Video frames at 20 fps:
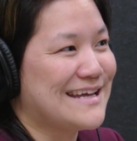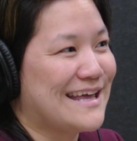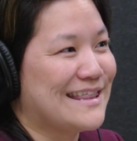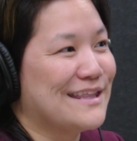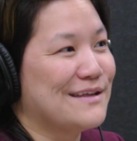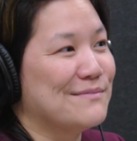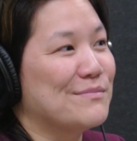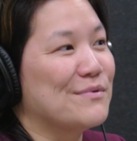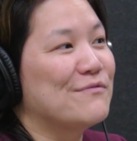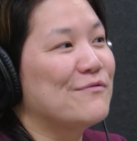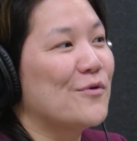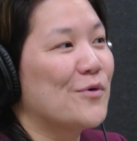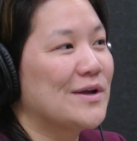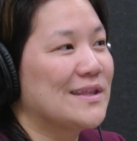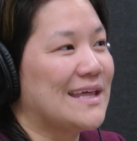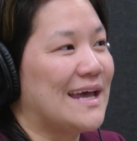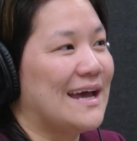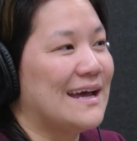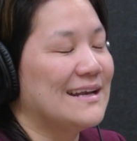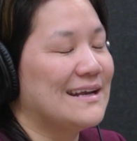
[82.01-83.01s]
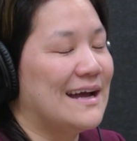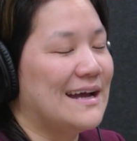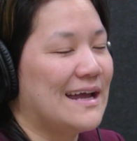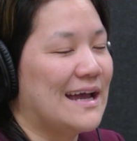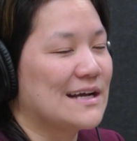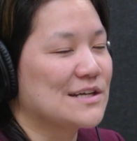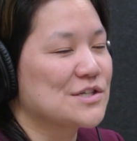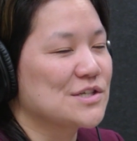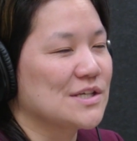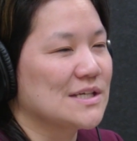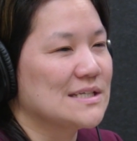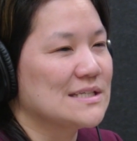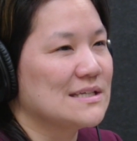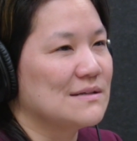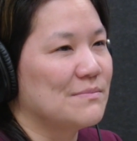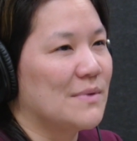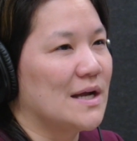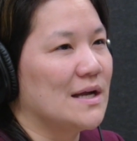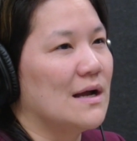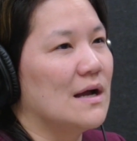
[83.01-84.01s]
And then before that, I actually
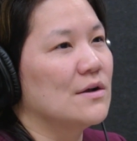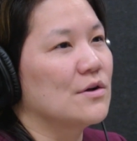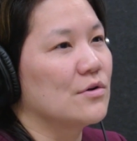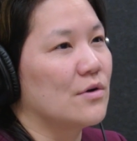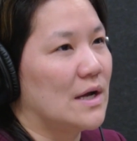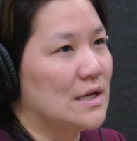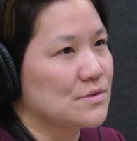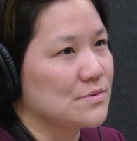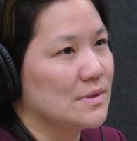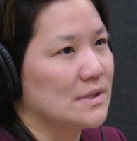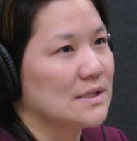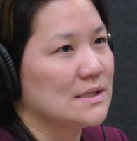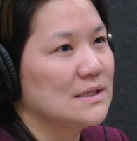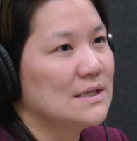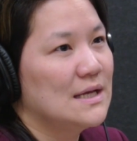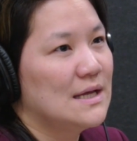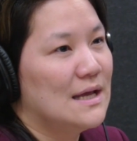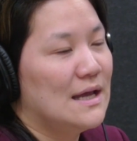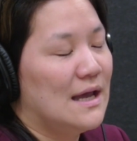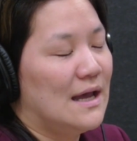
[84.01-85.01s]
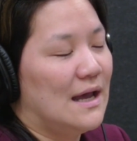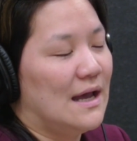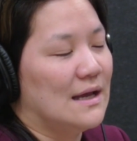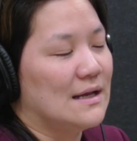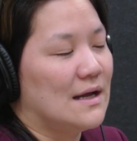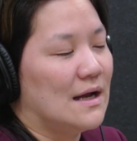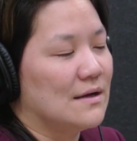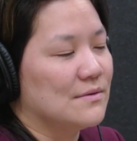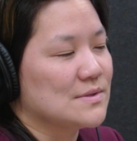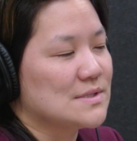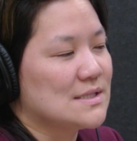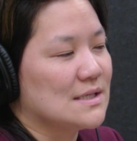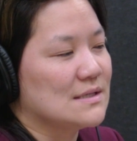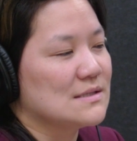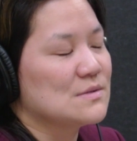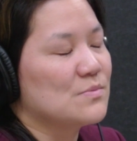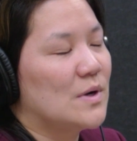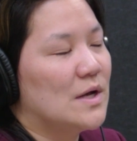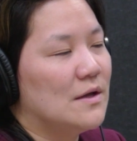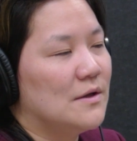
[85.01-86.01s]
did my undergraduate at Iowa State
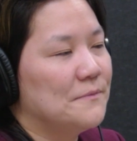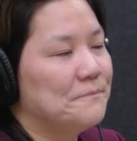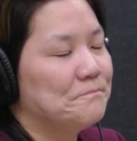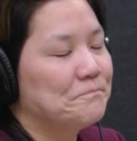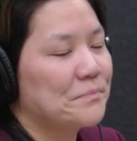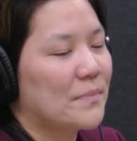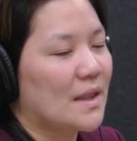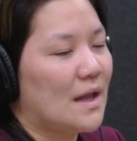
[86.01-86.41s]
as well.